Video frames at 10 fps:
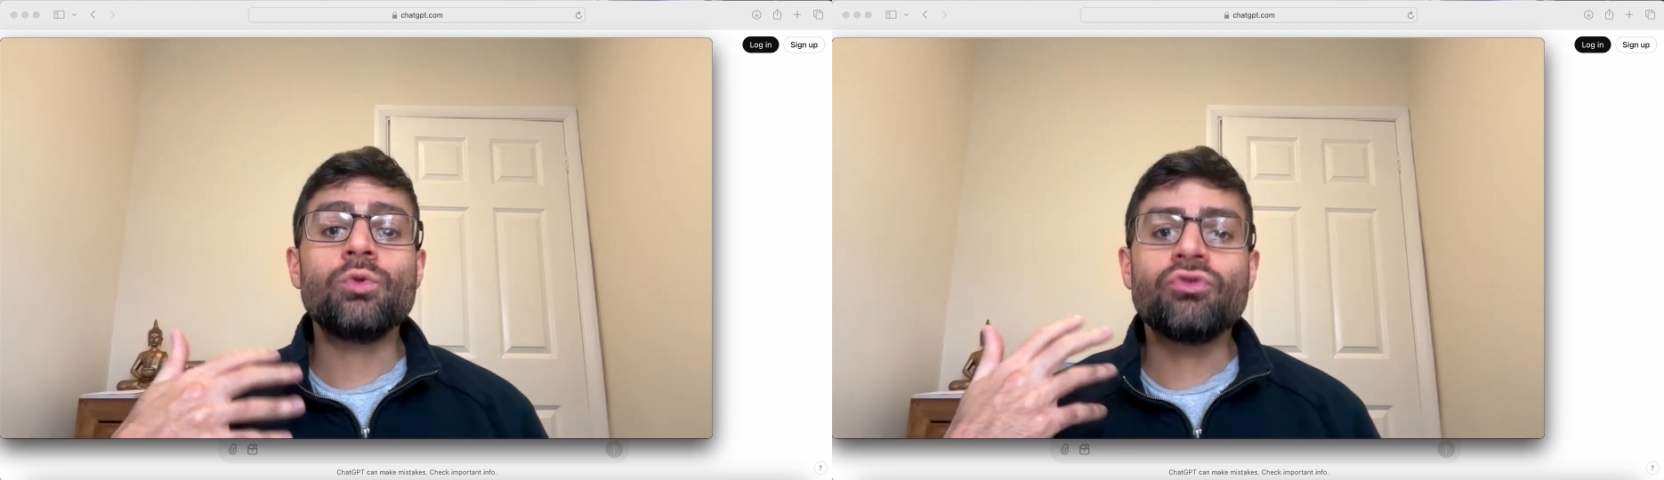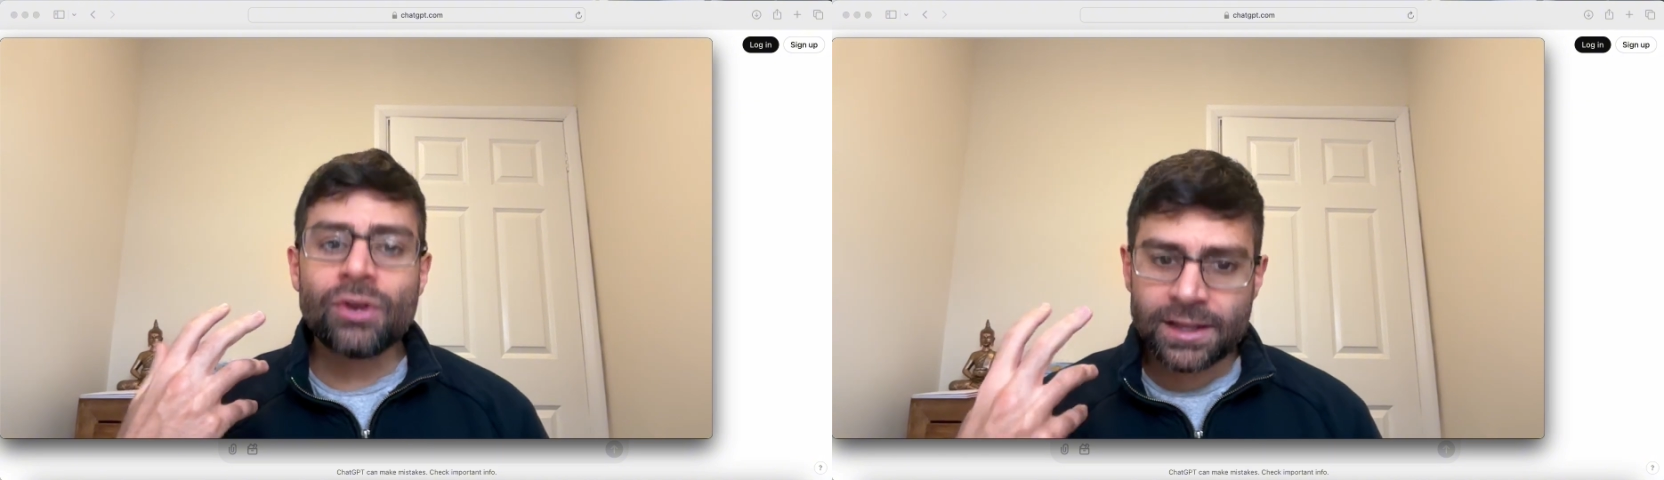
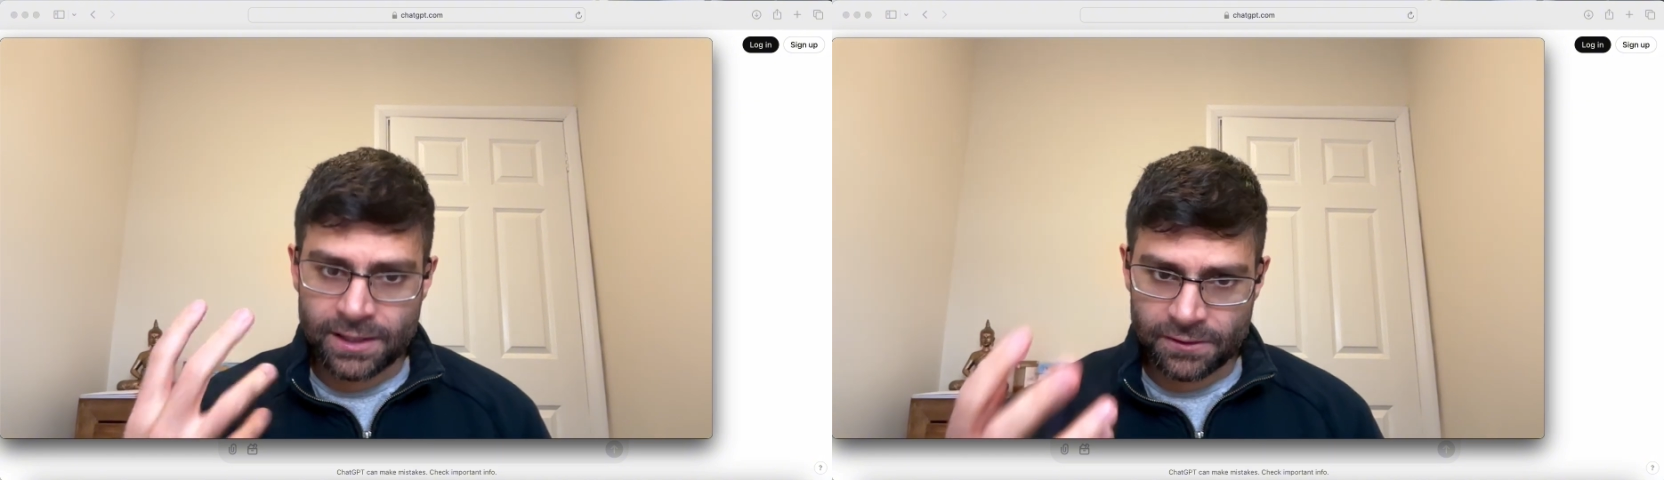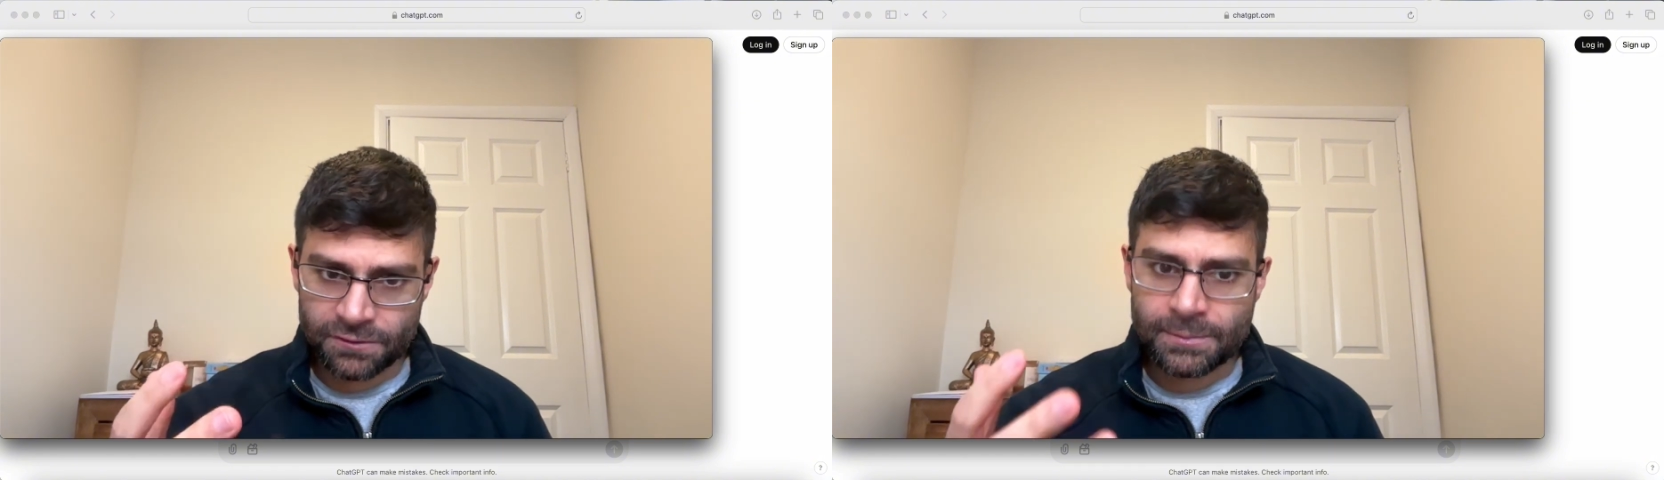read the
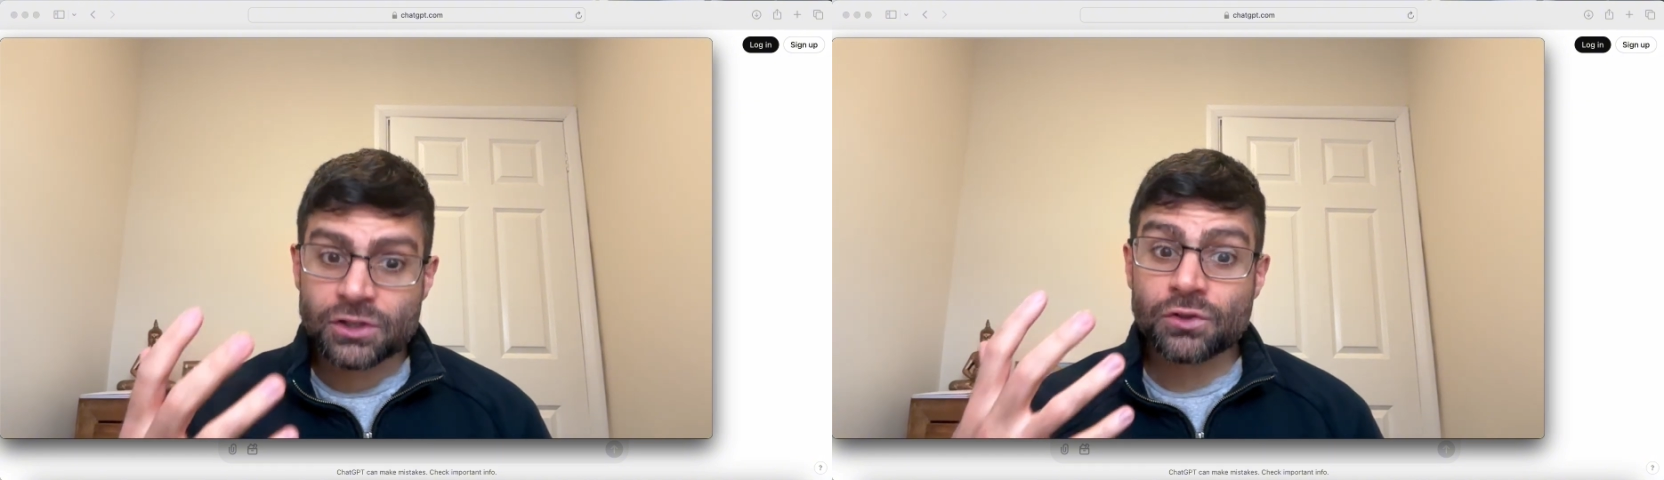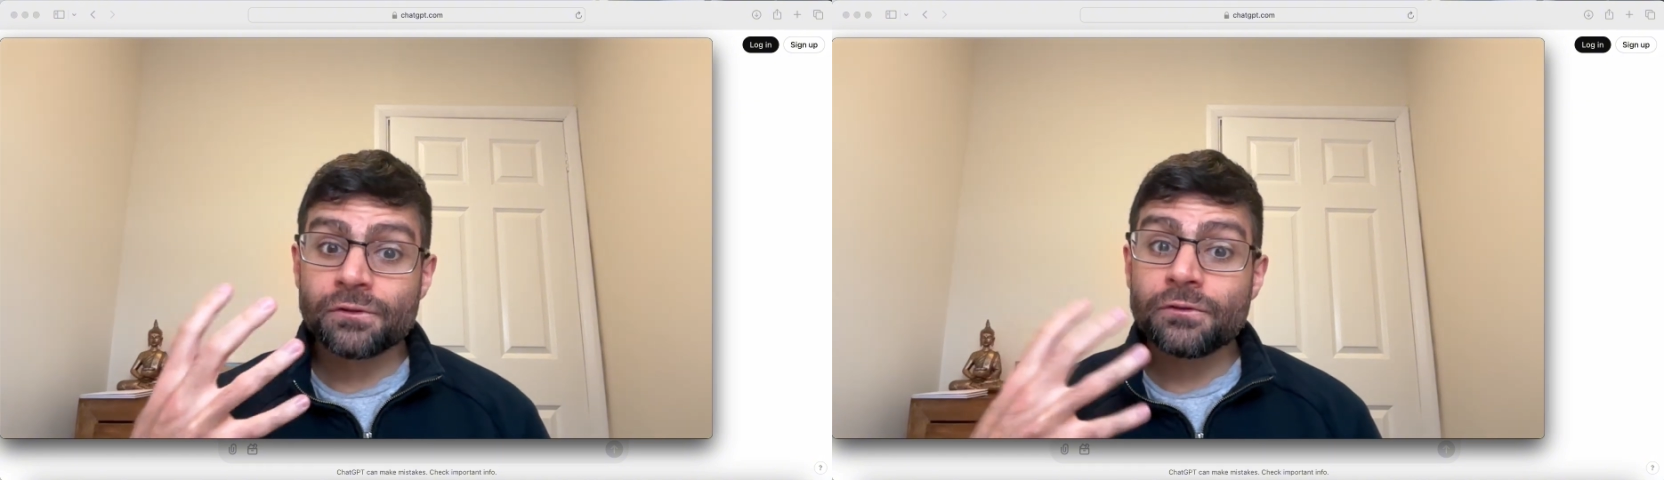
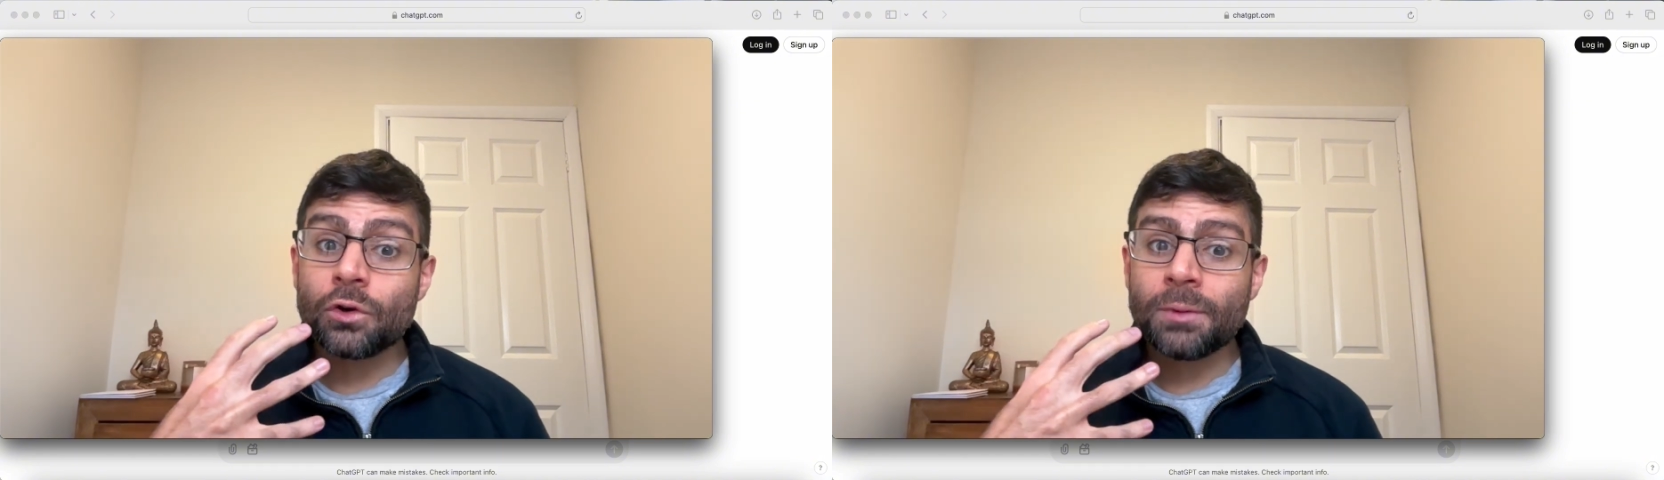information for